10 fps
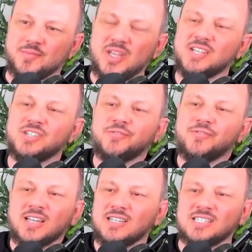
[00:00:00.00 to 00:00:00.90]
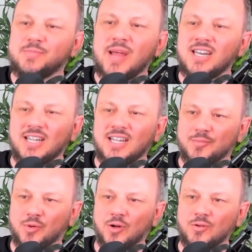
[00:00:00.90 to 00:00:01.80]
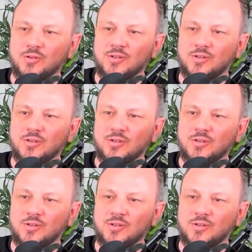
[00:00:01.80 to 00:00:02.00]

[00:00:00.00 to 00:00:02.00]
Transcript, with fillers: Because you're fucking spending it, bro.